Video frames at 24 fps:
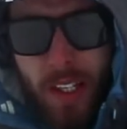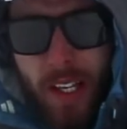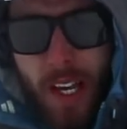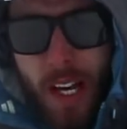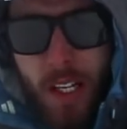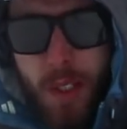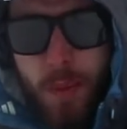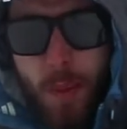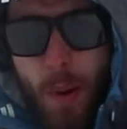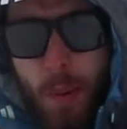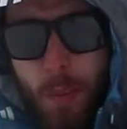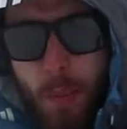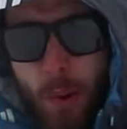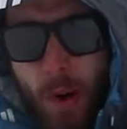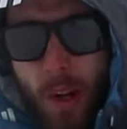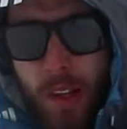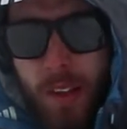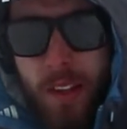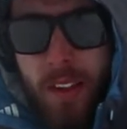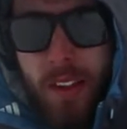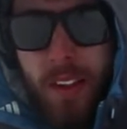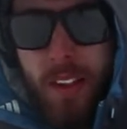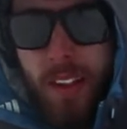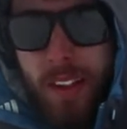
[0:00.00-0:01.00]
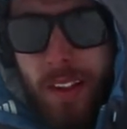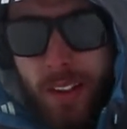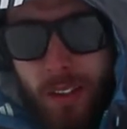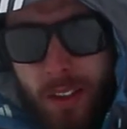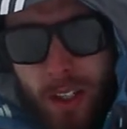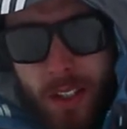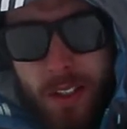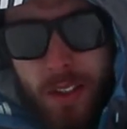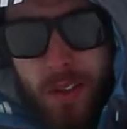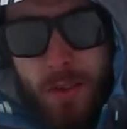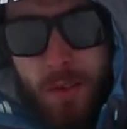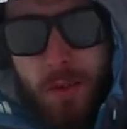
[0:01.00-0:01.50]
to catch my breath,
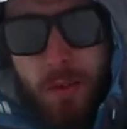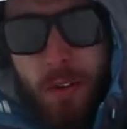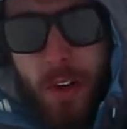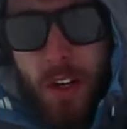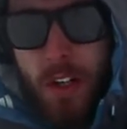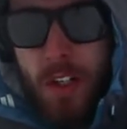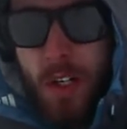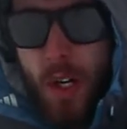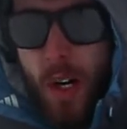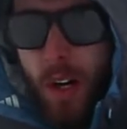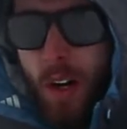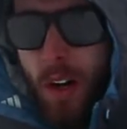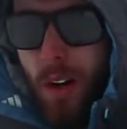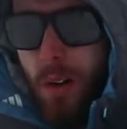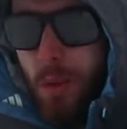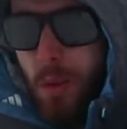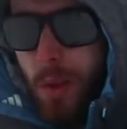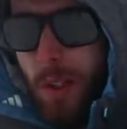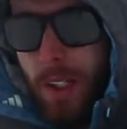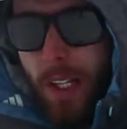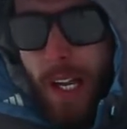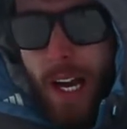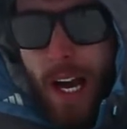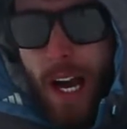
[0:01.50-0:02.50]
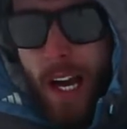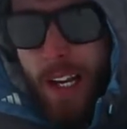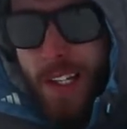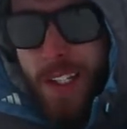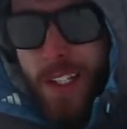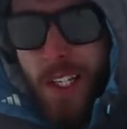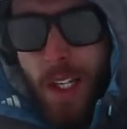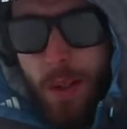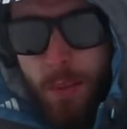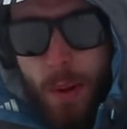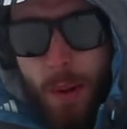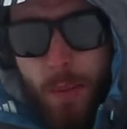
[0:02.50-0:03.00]
get some fresh air, relax,
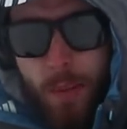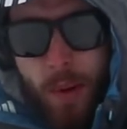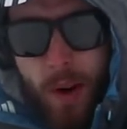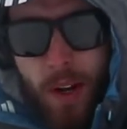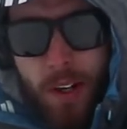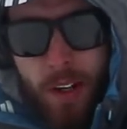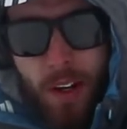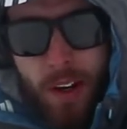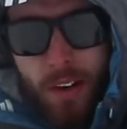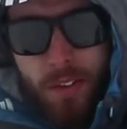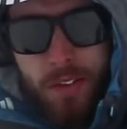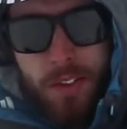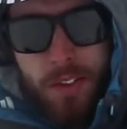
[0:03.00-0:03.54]
take my mind off